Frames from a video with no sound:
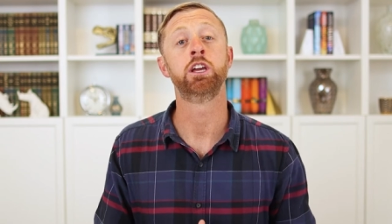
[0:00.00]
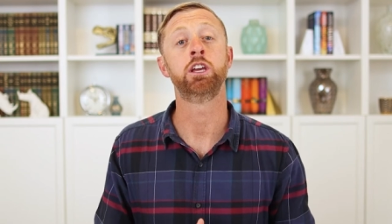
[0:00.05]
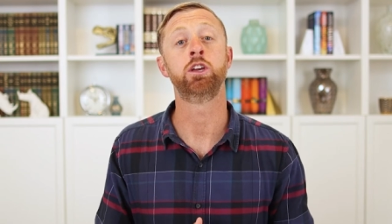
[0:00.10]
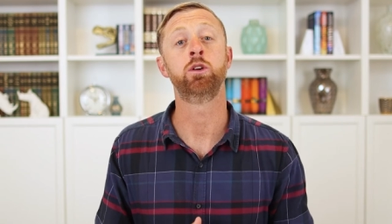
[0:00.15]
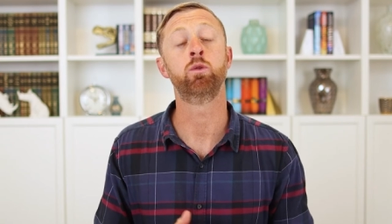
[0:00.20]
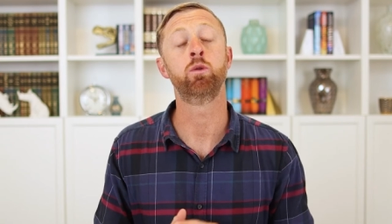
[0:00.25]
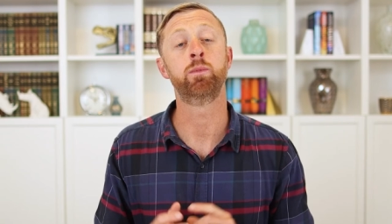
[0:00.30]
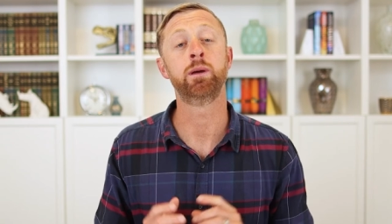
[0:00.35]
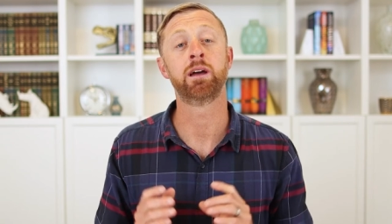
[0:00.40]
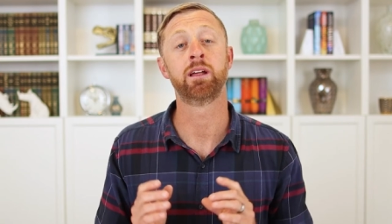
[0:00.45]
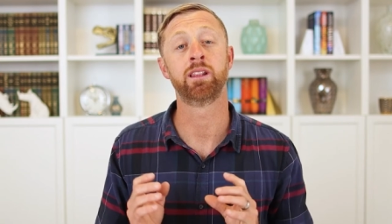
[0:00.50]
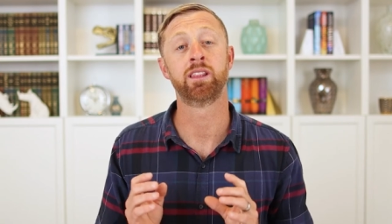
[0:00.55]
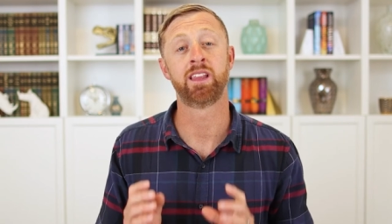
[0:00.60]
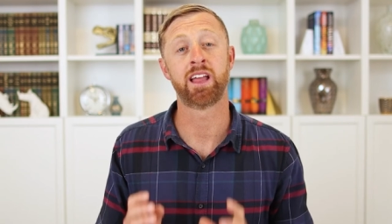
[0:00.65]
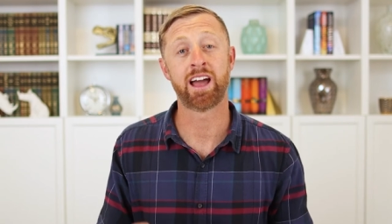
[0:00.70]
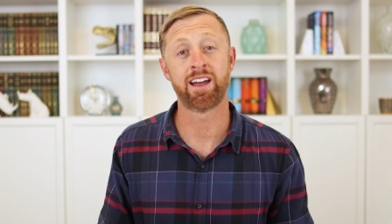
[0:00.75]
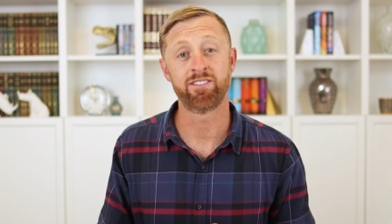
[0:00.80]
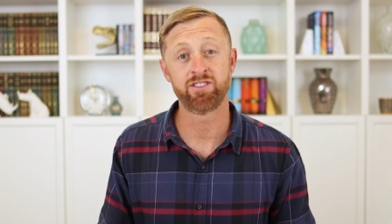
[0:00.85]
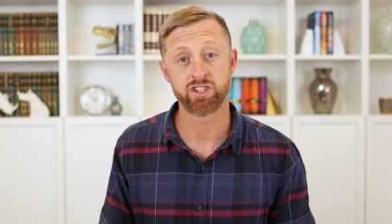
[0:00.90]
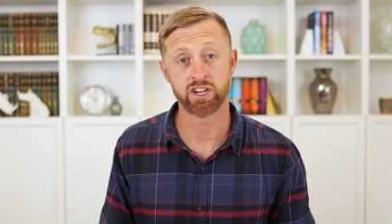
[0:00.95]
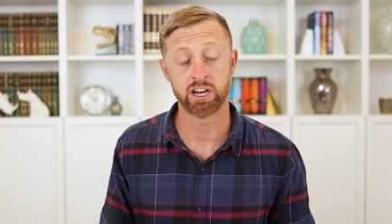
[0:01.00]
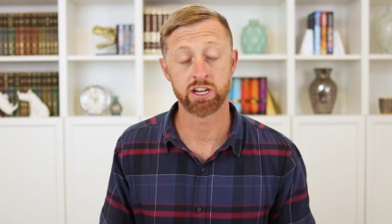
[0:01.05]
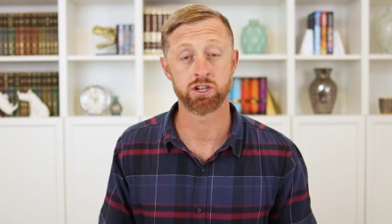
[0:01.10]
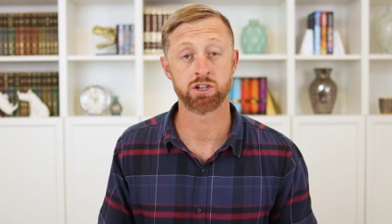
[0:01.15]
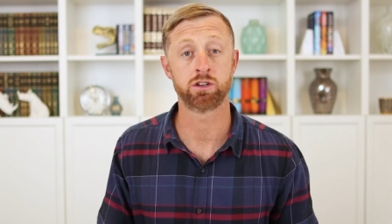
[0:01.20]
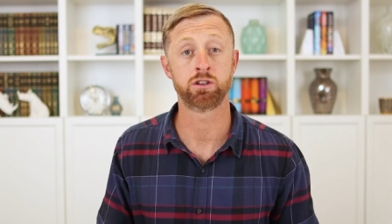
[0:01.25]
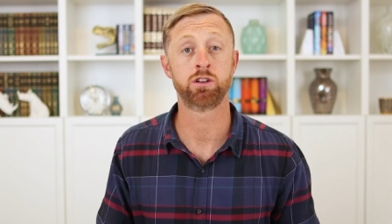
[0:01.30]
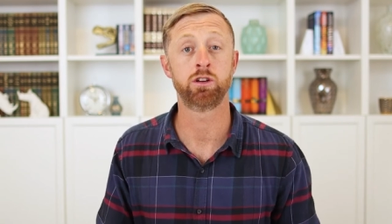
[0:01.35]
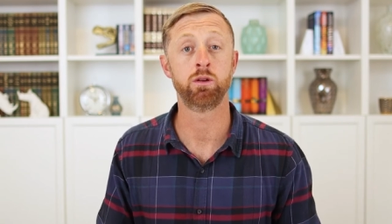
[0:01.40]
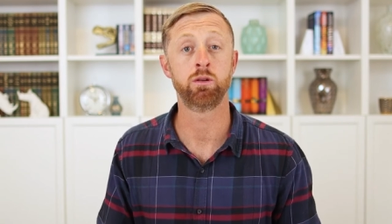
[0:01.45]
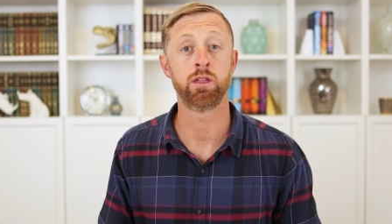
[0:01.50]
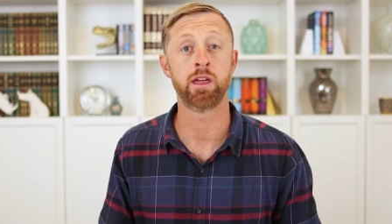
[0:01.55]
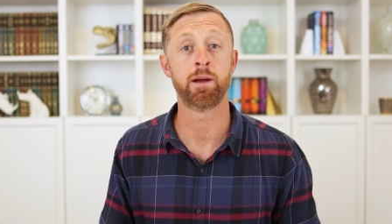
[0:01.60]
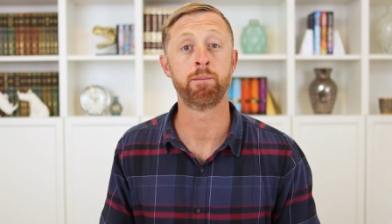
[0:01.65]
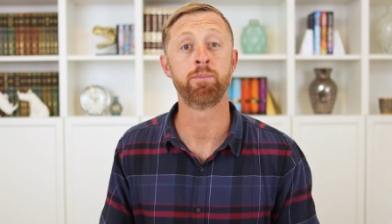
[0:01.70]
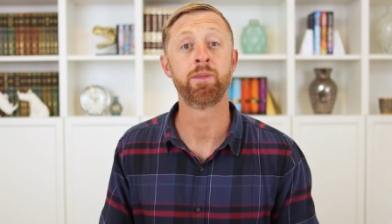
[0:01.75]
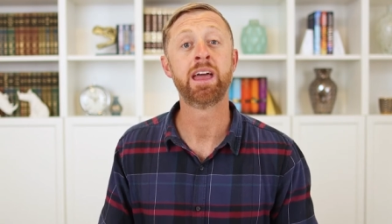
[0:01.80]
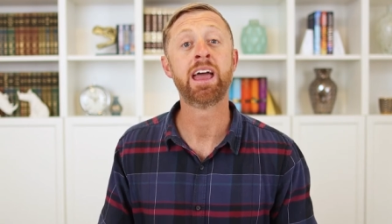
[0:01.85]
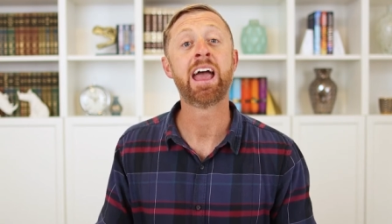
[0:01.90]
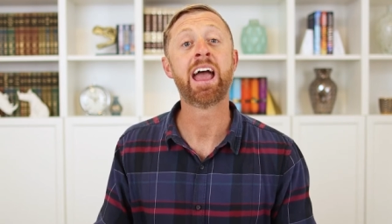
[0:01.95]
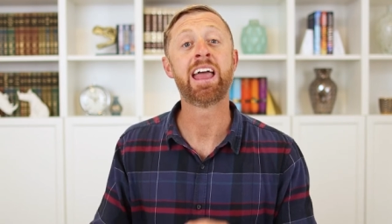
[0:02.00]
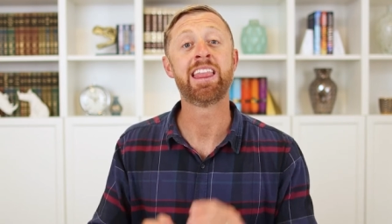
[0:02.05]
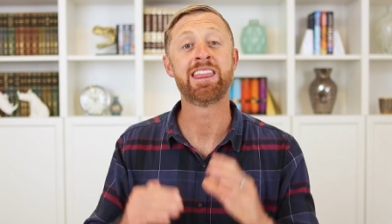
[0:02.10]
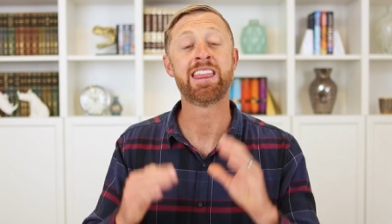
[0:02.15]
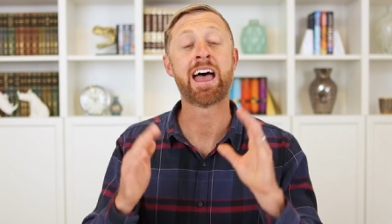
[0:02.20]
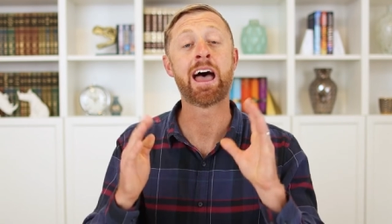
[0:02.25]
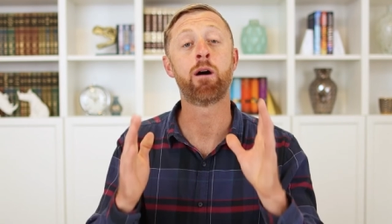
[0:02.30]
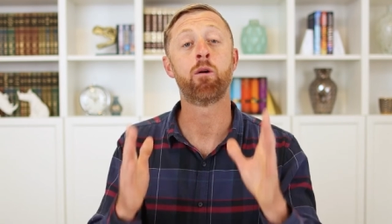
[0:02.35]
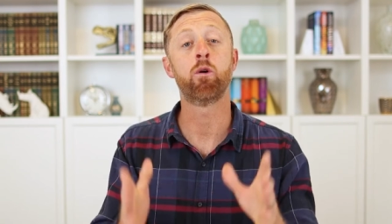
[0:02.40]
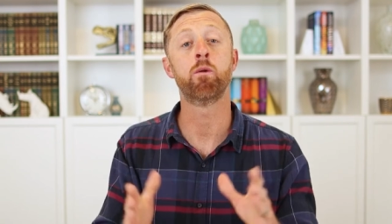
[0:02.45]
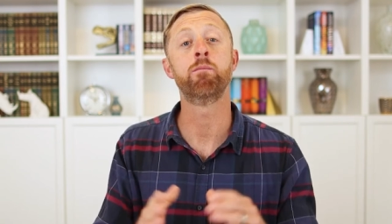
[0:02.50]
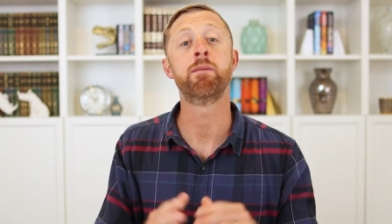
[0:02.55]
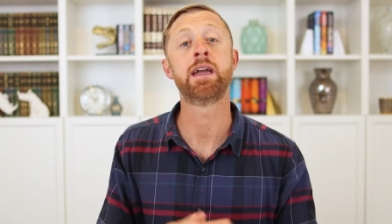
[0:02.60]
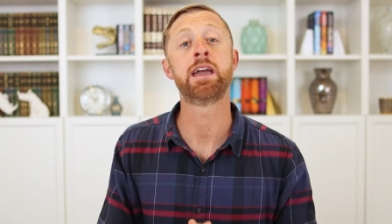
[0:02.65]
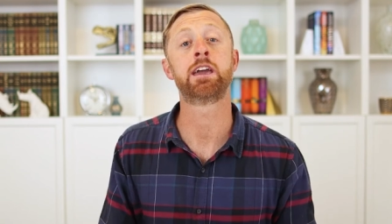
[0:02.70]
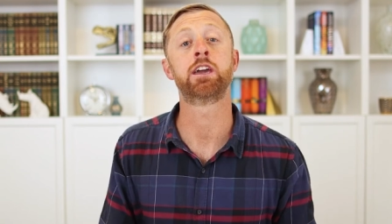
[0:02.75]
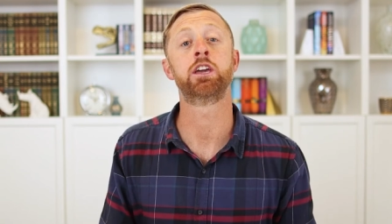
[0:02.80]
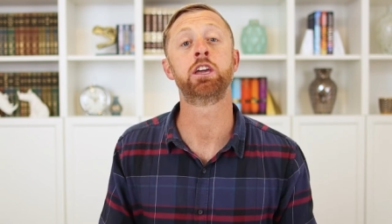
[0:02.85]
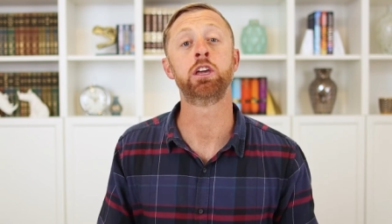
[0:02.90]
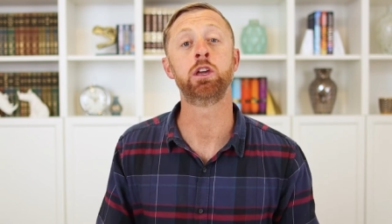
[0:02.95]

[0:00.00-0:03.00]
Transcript: you will be a life changer to them, and that will make